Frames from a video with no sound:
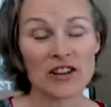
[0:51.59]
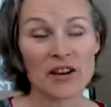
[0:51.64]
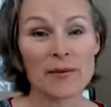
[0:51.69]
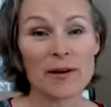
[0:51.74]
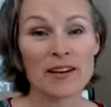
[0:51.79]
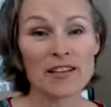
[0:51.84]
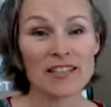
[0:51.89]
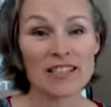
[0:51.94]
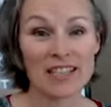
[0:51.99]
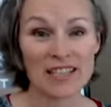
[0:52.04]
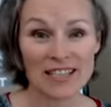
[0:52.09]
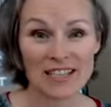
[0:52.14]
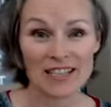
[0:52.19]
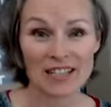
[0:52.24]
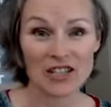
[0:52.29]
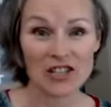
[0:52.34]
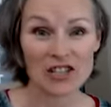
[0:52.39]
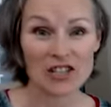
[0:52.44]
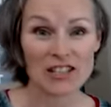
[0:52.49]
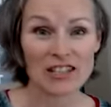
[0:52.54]
about sex
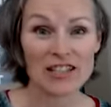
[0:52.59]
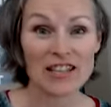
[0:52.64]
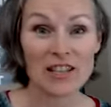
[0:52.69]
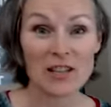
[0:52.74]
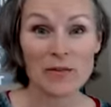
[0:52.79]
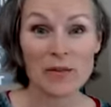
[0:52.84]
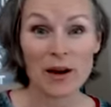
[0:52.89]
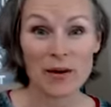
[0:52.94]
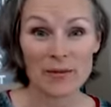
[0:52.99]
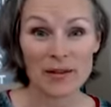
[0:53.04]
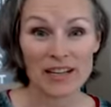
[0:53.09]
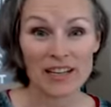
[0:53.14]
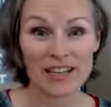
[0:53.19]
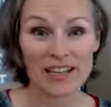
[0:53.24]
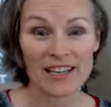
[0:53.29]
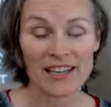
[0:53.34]
addiction in the public.